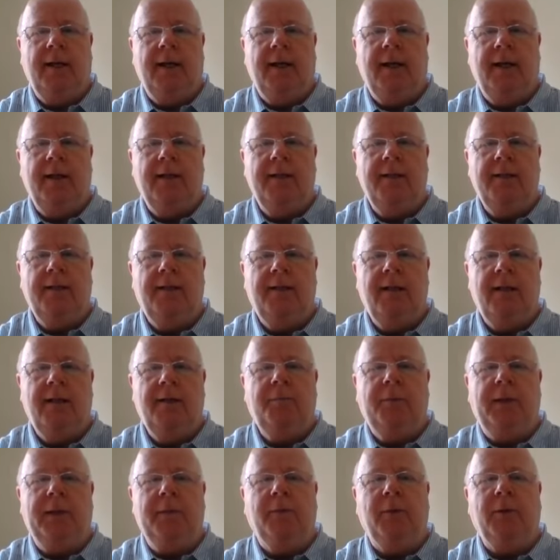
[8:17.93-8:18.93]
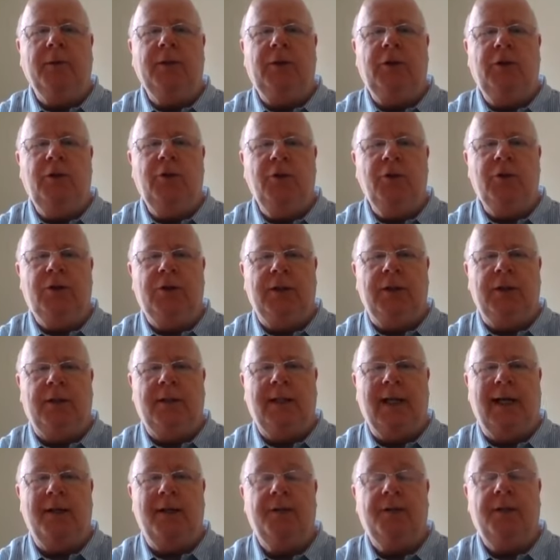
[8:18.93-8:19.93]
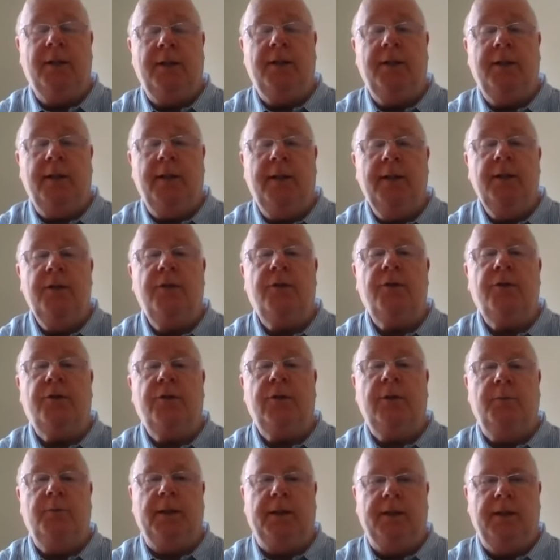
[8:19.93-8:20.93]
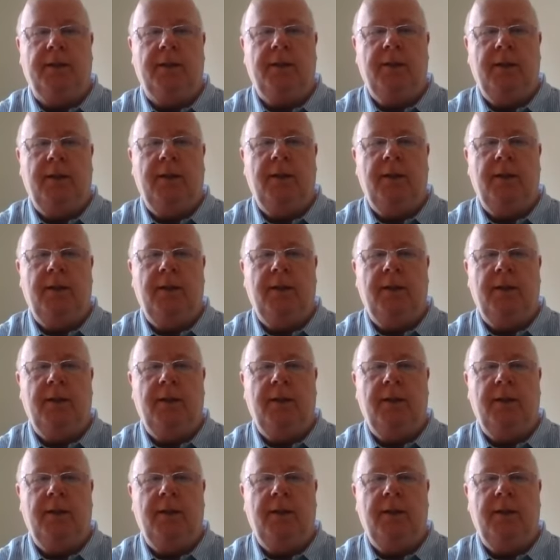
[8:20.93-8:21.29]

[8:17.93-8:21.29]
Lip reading: And people use it as an instrument